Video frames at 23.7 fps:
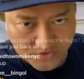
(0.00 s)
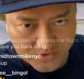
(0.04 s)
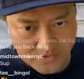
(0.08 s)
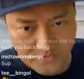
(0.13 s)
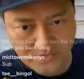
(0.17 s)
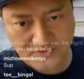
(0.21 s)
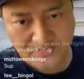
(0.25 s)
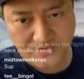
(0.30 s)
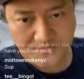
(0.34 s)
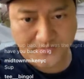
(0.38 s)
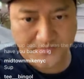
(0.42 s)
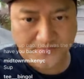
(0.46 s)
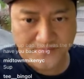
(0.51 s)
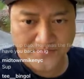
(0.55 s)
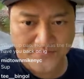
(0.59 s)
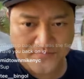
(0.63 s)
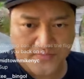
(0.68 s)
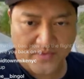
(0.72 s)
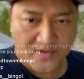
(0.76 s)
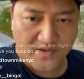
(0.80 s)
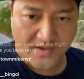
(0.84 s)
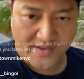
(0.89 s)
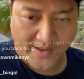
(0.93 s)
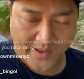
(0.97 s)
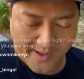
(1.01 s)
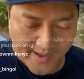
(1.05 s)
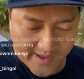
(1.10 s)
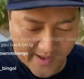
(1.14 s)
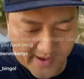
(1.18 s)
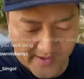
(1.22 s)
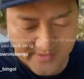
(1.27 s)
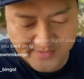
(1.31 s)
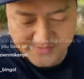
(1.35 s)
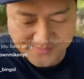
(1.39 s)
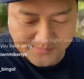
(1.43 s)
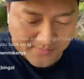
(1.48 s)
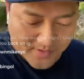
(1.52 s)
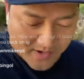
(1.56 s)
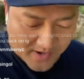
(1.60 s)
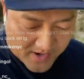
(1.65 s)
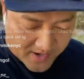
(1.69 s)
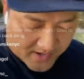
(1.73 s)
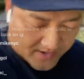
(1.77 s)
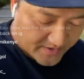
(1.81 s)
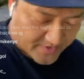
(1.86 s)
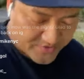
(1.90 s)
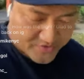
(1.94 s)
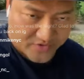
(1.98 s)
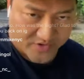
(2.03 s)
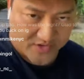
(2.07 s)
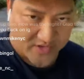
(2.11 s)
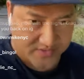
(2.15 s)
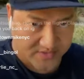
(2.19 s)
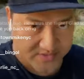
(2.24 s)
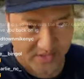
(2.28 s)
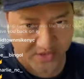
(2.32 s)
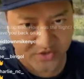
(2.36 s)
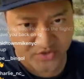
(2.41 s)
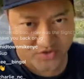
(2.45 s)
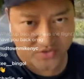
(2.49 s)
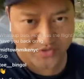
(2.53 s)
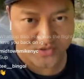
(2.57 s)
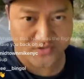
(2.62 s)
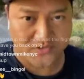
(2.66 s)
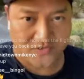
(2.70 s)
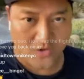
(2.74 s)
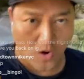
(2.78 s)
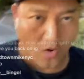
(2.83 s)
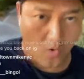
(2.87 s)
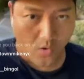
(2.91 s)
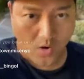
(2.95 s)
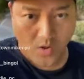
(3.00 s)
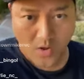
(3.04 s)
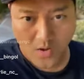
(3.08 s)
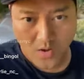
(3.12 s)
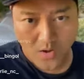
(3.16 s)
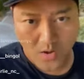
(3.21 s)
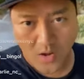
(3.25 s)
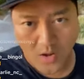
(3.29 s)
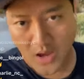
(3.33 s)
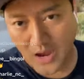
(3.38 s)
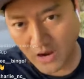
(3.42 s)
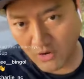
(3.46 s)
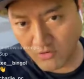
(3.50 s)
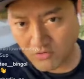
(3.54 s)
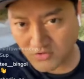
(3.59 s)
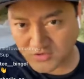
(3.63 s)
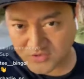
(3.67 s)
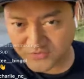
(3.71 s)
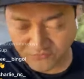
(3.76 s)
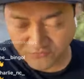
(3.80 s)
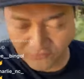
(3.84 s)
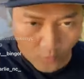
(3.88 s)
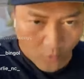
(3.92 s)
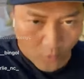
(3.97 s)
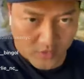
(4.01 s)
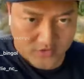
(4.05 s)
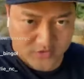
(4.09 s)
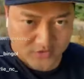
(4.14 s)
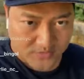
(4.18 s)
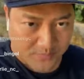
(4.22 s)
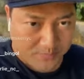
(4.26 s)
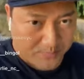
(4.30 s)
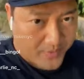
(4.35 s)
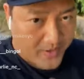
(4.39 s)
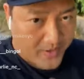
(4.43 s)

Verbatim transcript: twos as my trading station. So I was forced to